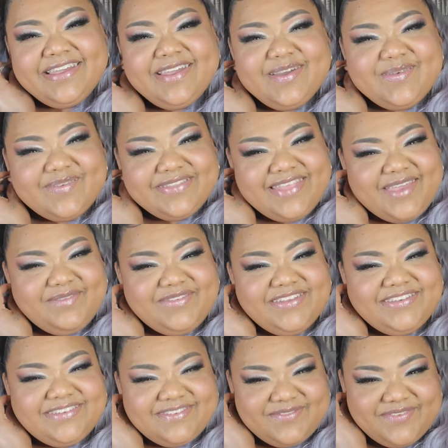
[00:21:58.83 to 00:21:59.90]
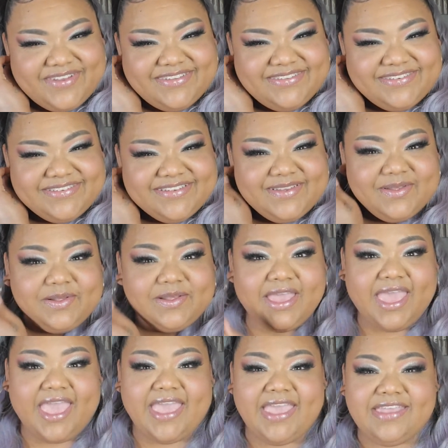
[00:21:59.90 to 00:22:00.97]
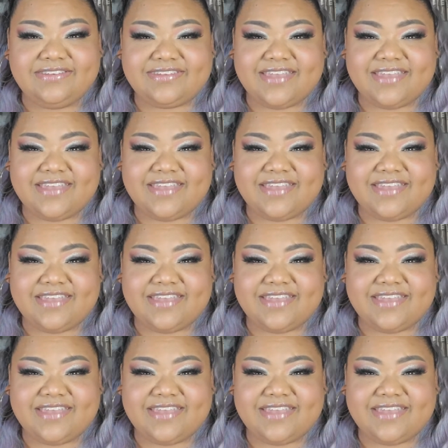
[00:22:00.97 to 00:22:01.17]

would that be too much? Hey,